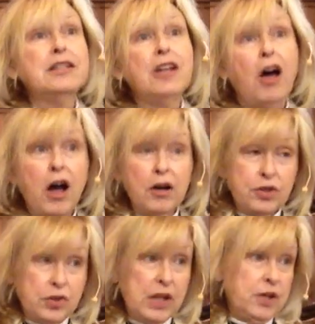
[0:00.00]

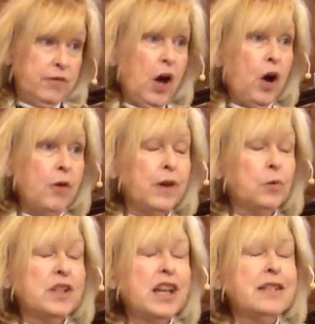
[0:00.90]
long stretch of
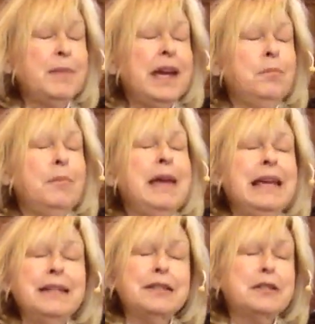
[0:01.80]
COVID, which has made
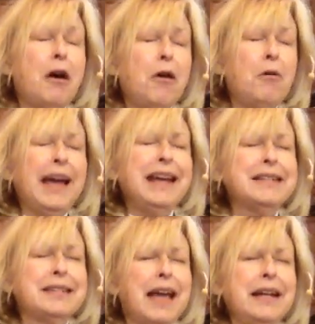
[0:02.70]
me so
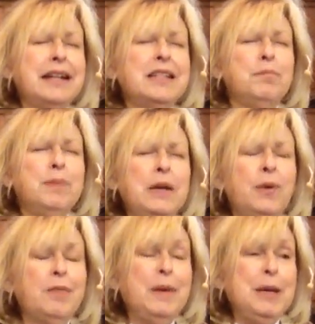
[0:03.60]
excited to be
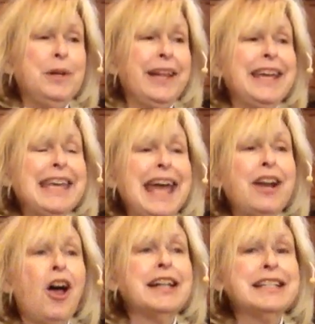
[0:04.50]
with people
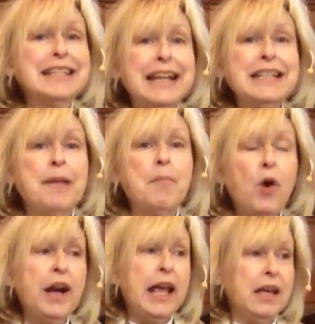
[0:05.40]
again on Sunday
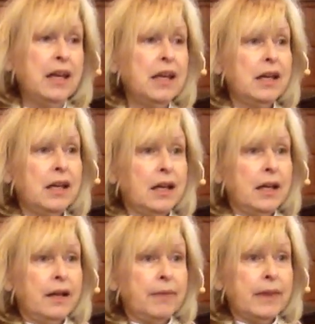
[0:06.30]
morning,
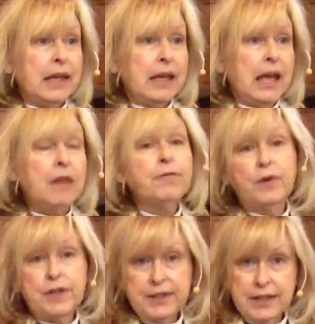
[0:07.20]
and
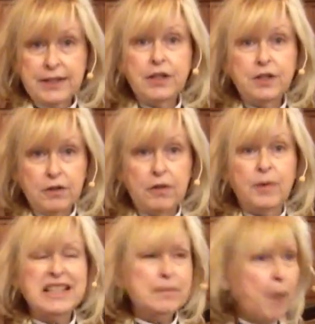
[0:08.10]
forced us to do the
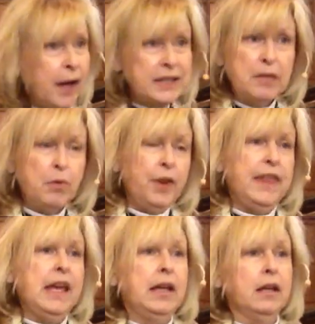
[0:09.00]
responsible
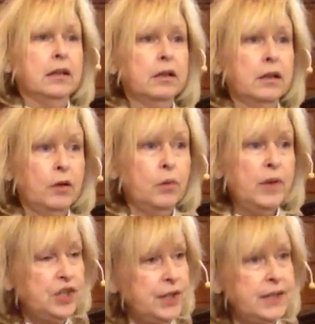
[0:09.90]
thing,
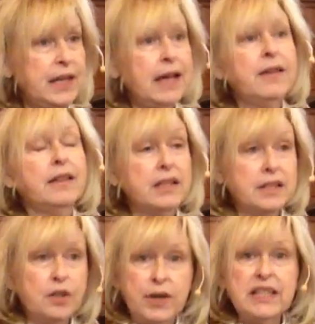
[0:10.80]
which is say that
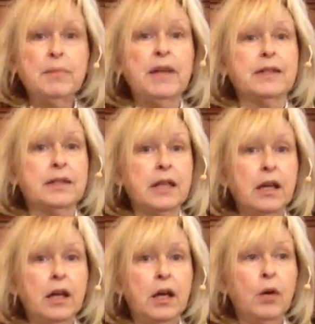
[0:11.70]
this Christmas
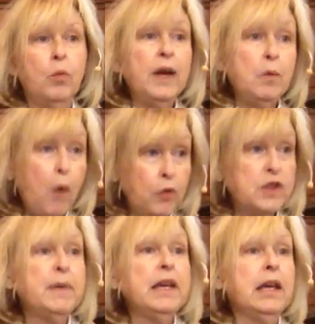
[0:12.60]
we
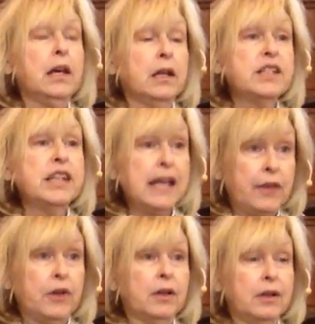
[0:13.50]
won't be
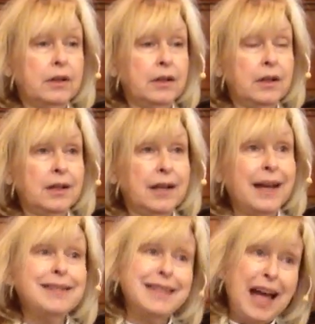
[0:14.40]
together,
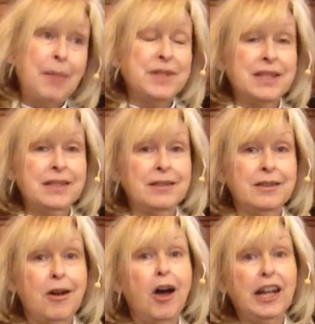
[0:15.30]
except
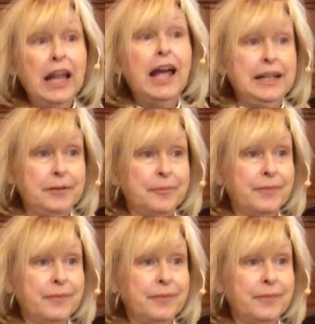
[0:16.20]
online.